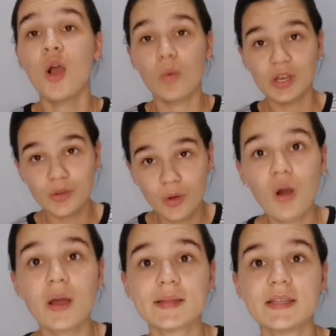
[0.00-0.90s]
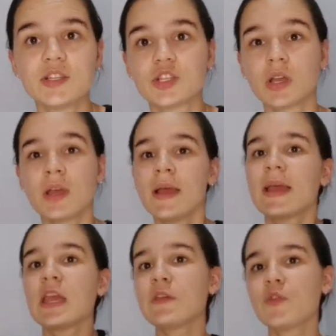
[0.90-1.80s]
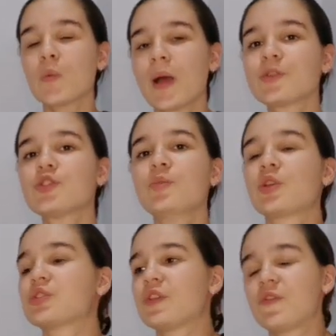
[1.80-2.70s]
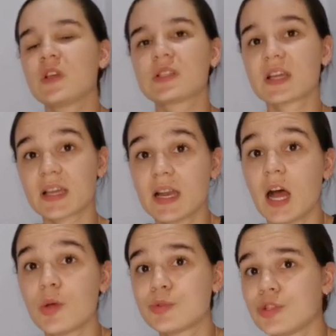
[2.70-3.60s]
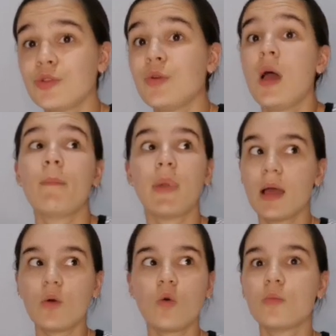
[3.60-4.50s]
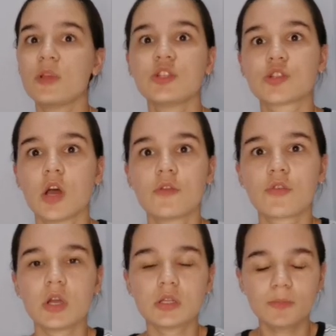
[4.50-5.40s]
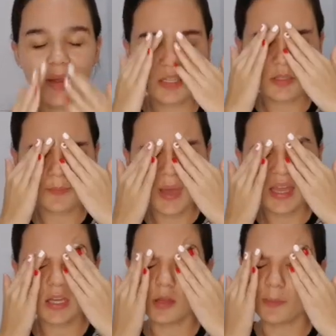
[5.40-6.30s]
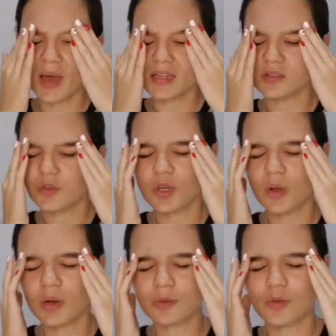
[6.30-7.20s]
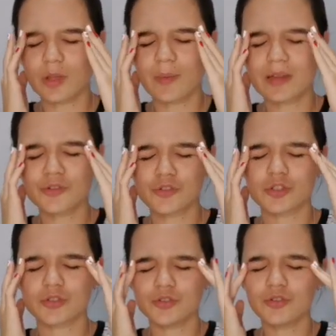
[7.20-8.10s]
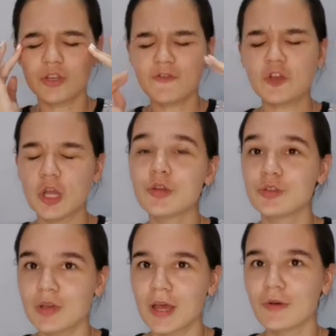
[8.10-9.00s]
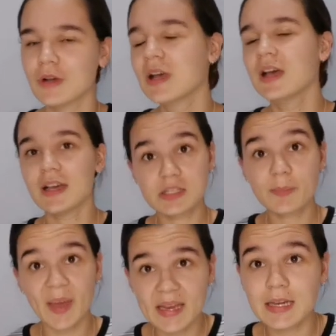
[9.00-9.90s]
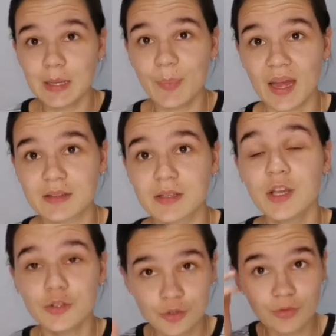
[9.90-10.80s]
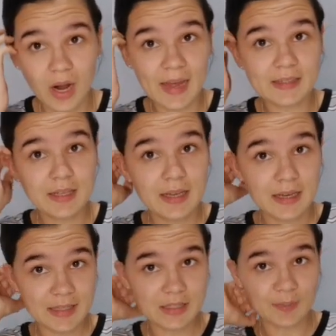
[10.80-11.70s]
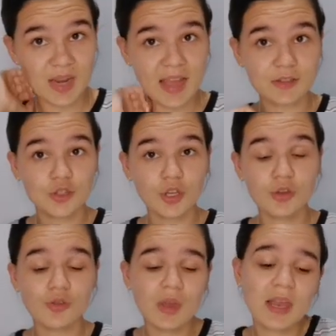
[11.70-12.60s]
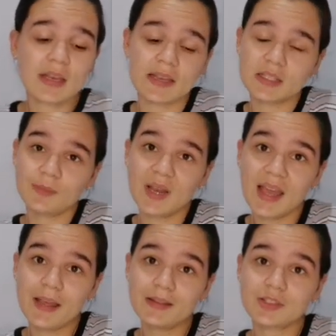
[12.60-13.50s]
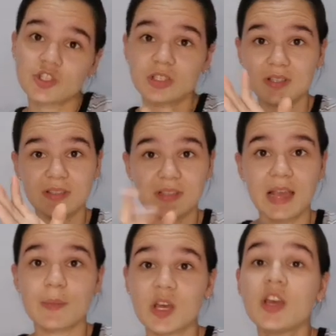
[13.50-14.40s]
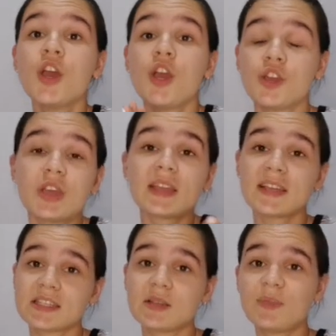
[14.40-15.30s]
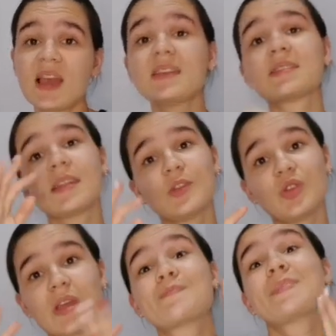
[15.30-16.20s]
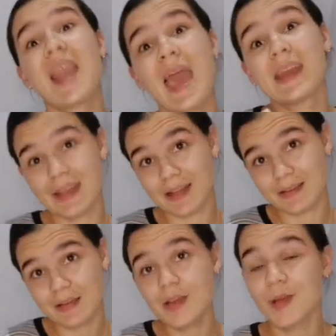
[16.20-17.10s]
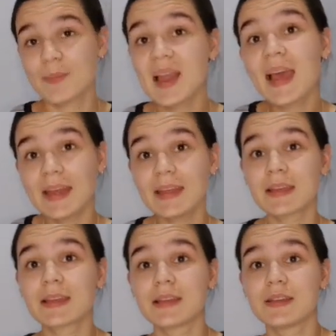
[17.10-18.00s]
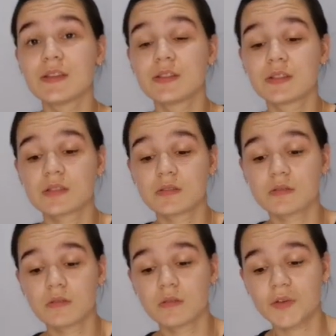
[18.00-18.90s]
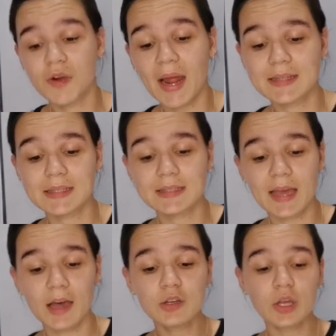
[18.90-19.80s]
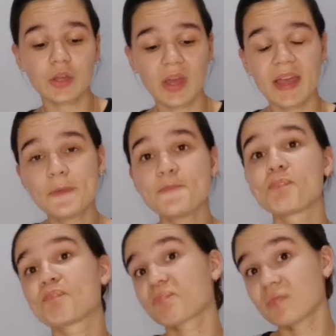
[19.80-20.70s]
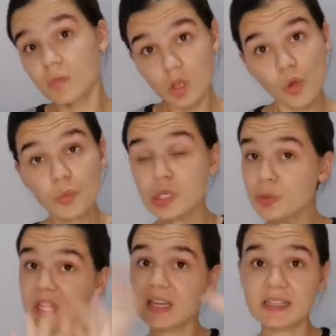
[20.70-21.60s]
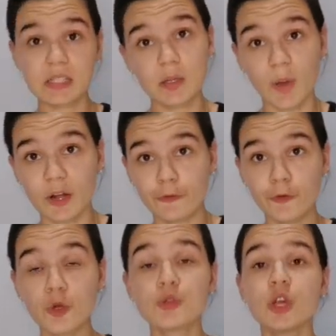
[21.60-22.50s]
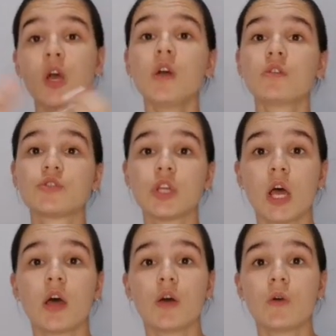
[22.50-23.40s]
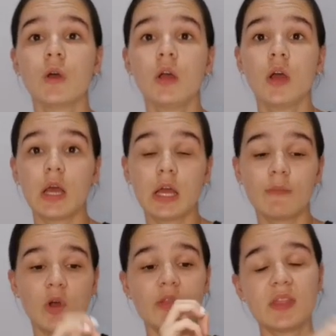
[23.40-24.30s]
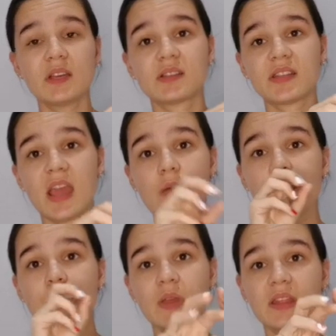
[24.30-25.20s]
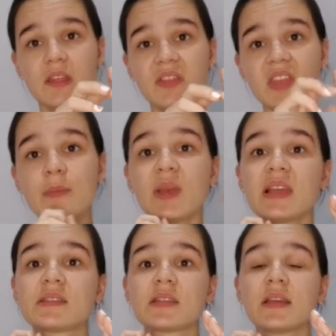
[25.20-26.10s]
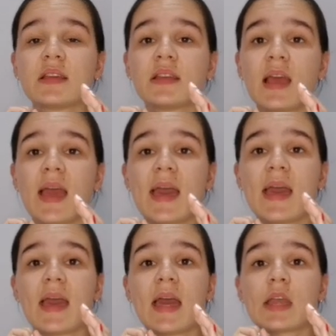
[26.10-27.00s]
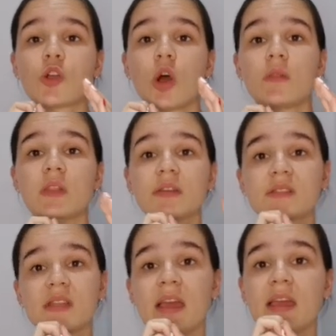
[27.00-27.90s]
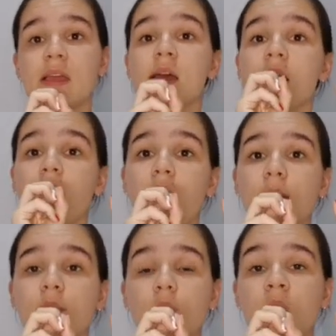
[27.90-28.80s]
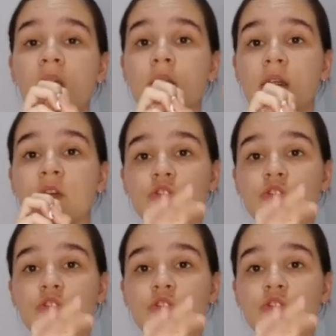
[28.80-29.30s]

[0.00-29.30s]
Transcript: when you are a teacher. If you want to, because it feels like it helps you, by all means go for it, but it's a pain in the butt. If you know what I'm talking about, if you know, it's a pain in the butt to write lesson plans. So you get lesson plans, just a disclaimer, you get lesson plans, and then you get planning. Planning is writing down, okay, we're doing a lesson about fruit, so on this day we're doing the theme lesson, and on this day I'm doing the